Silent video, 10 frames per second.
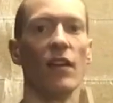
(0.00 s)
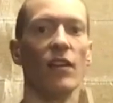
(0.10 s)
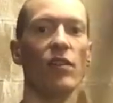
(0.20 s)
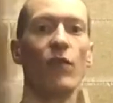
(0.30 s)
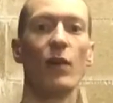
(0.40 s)

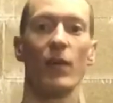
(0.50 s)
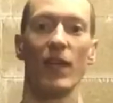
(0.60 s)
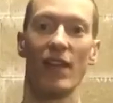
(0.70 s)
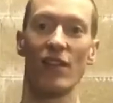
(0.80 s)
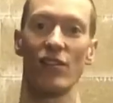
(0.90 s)
So you really want to
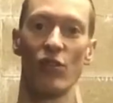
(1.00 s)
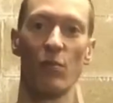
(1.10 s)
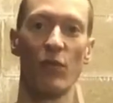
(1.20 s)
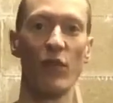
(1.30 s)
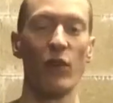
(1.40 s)
get this super
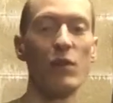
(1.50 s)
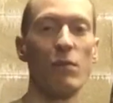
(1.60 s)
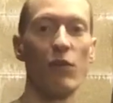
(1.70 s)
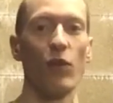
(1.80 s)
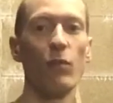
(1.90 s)
fluid
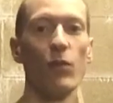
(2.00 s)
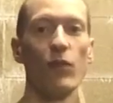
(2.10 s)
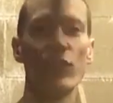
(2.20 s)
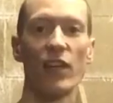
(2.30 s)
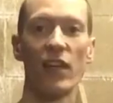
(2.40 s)
before you move
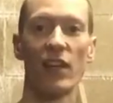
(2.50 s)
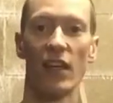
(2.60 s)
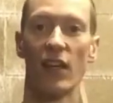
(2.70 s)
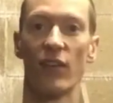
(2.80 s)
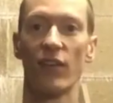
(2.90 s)
on to anything
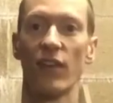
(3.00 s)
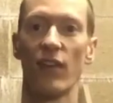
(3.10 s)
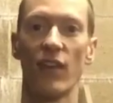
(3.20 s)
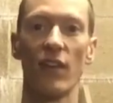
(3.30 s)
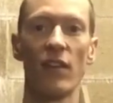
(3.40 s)
else.
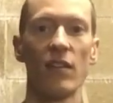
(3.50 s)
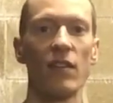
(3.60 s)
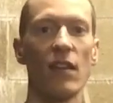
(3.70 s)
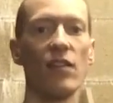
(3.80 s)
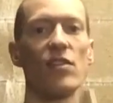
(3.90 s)

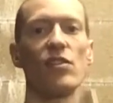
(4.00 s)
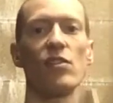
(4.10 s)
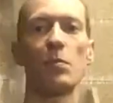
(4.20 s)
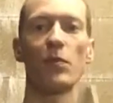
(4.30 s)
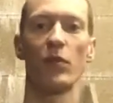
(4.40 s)
Get this
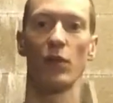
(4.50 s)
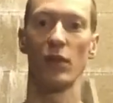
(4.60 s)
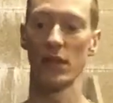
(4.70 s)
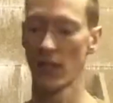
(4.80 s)
super fluid.